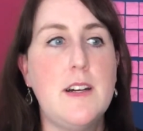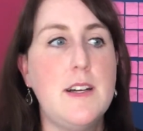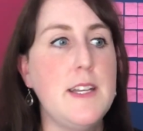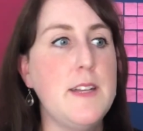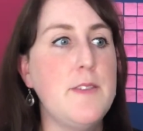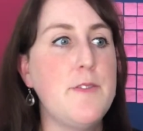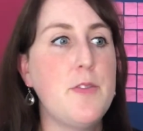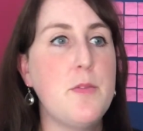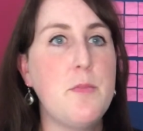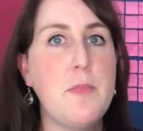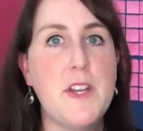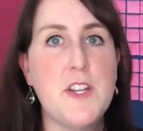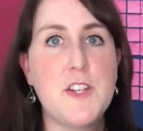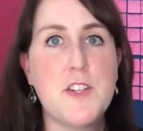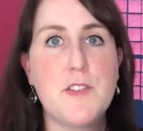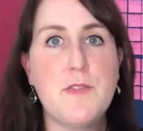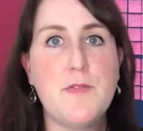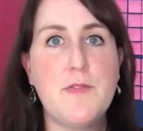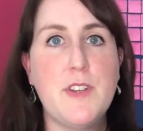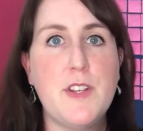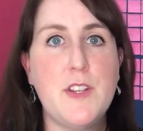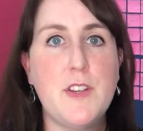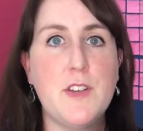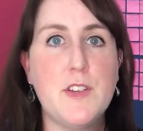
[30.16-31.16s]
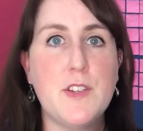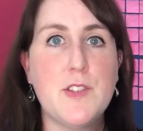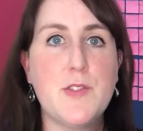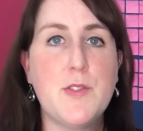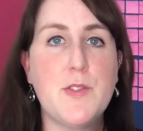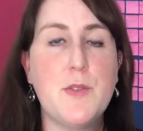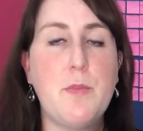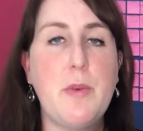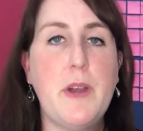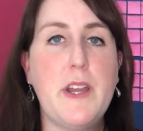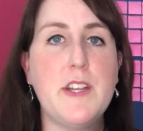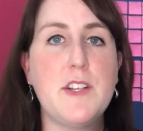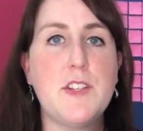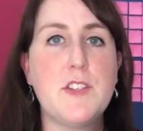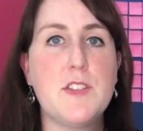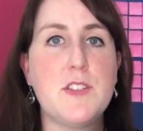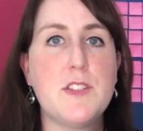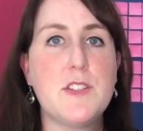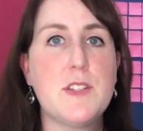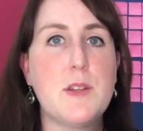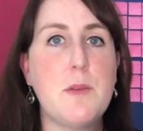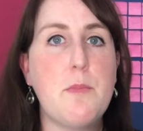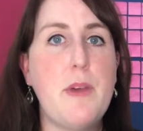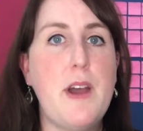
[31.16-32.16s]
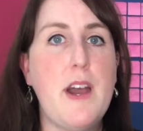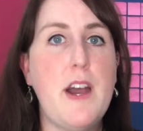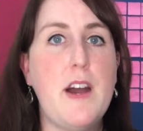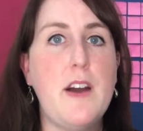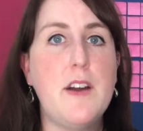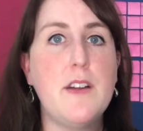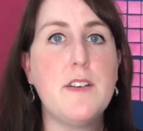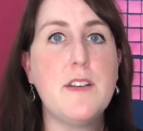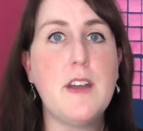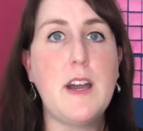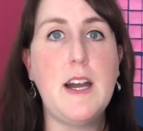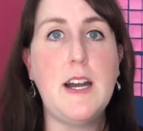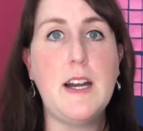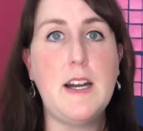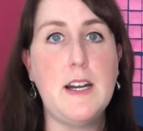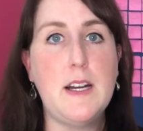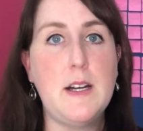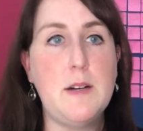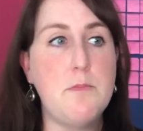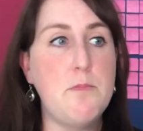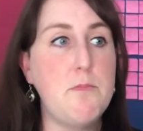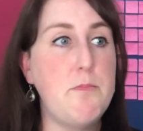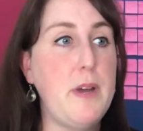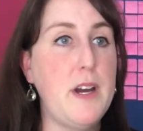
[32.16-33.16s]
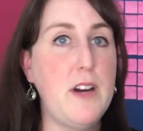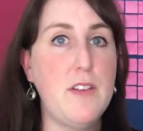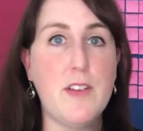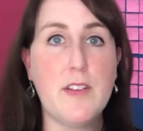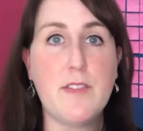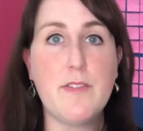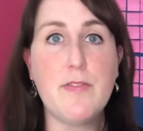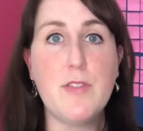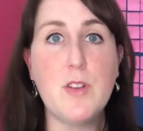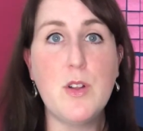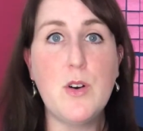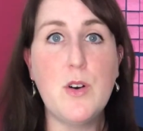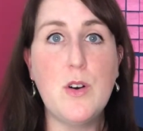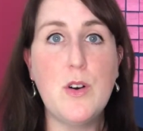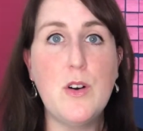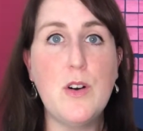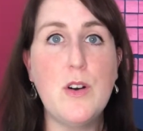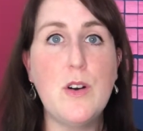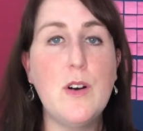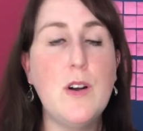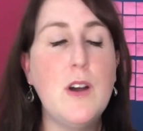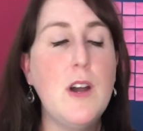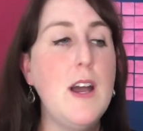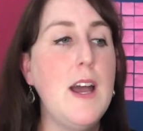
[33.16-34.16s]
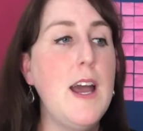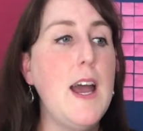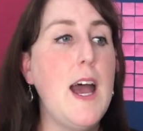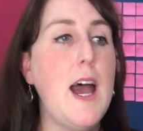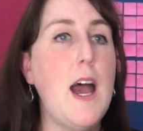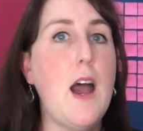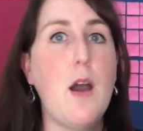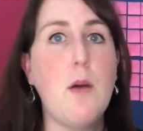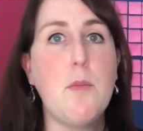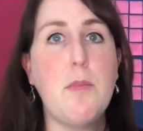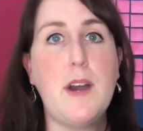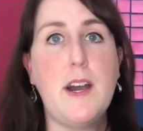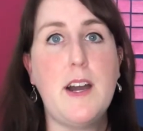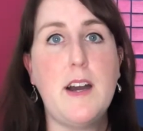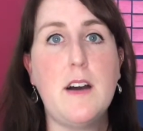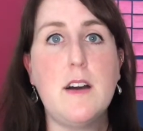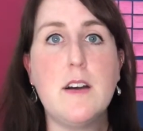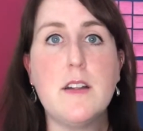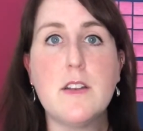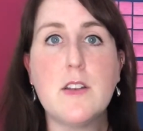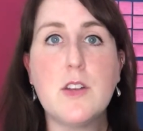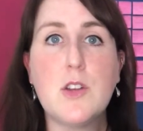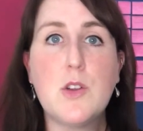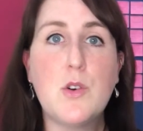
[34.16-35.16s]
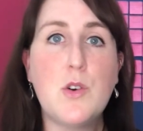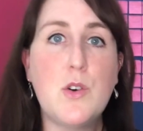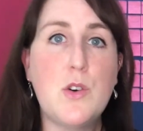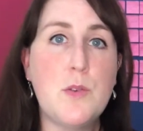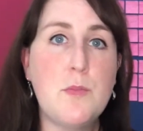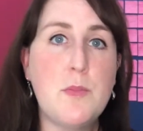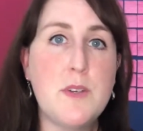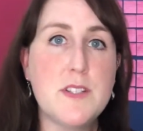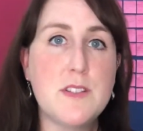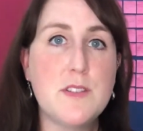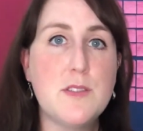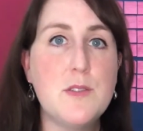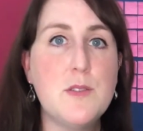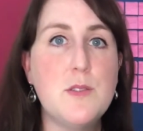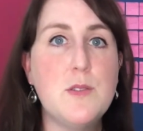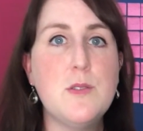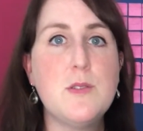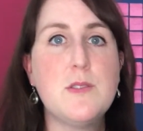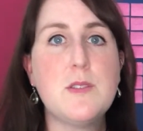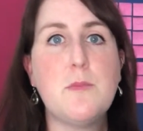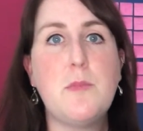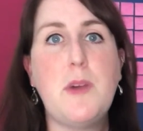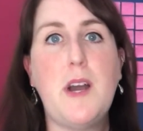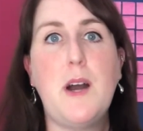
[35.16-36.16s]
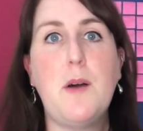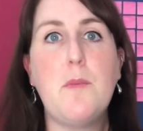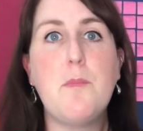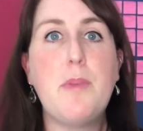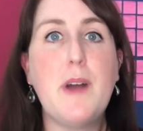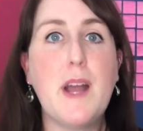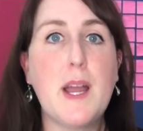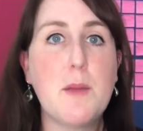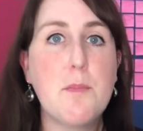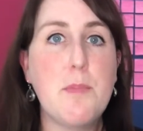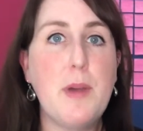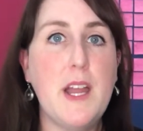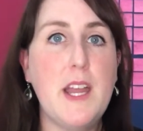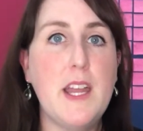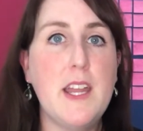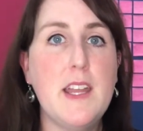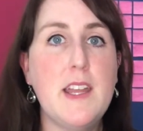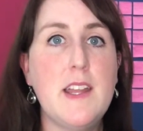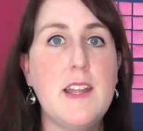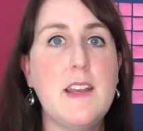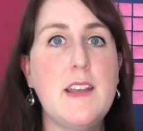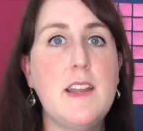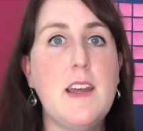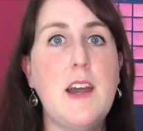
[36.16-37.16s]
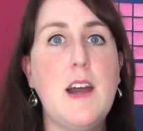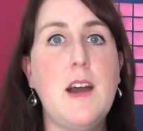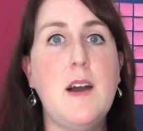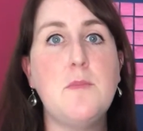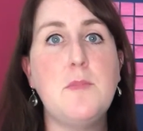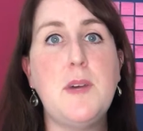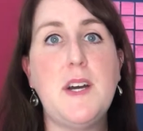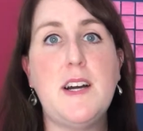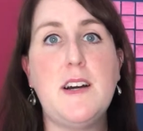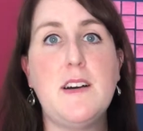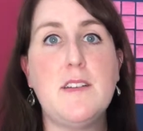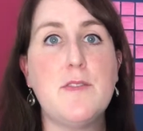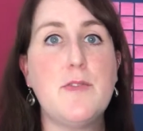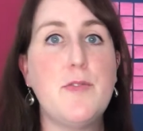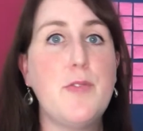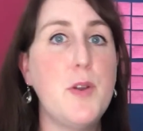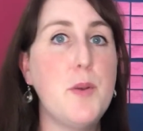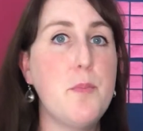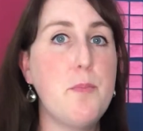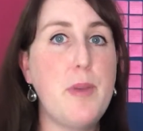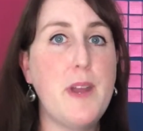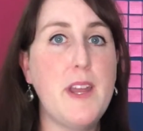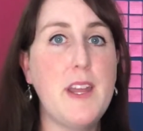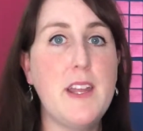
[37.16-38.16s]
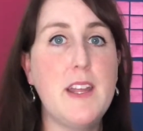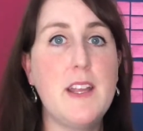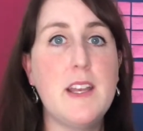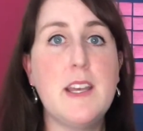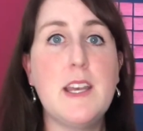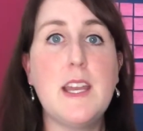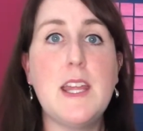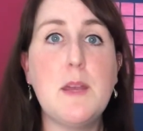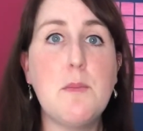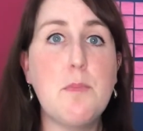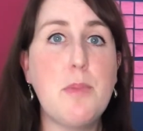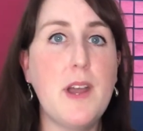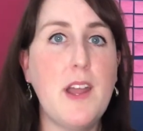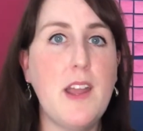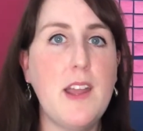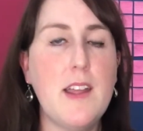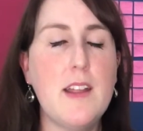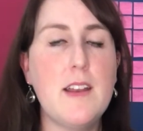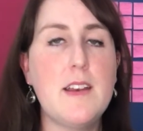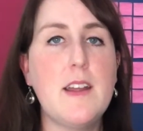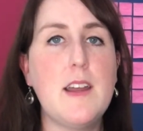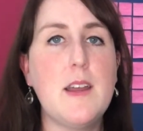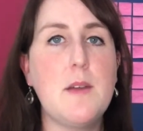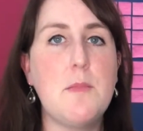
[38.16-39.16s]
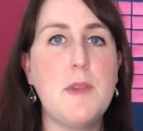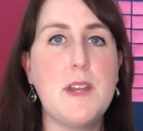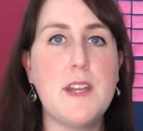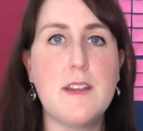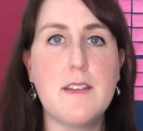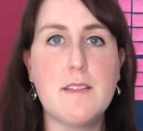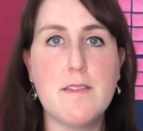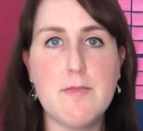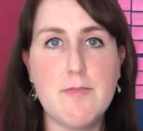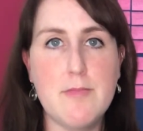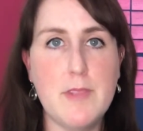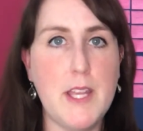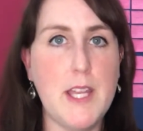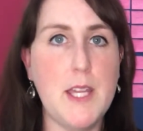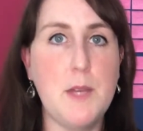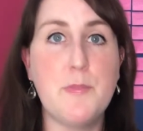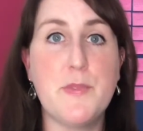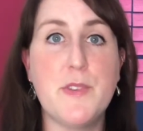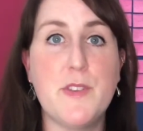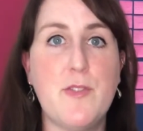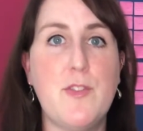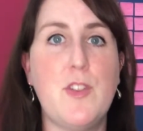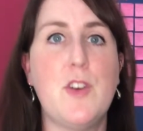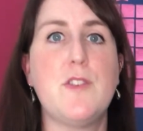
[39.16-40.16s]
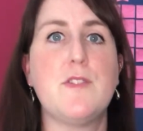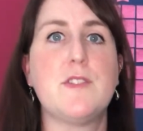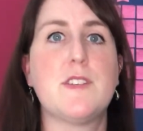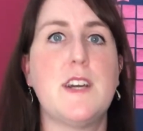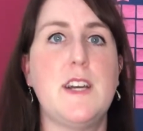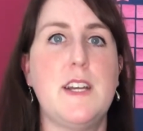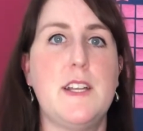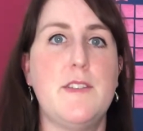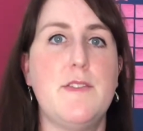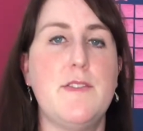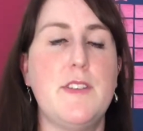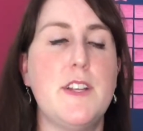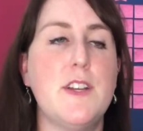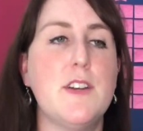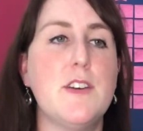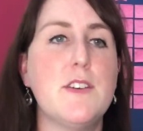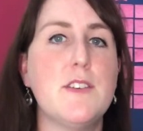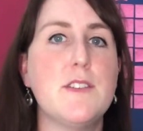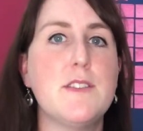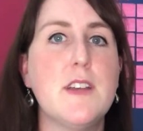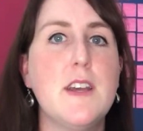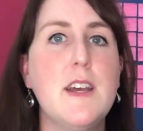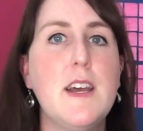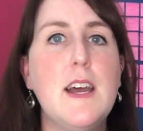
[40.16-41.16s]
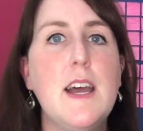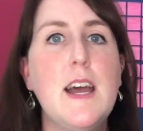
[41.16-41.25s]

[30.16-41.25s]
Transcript: information videos for patients about pelvic floor, about core muscles, about back pain, about foot pain, knee pain. I make heaps of those kind of videos.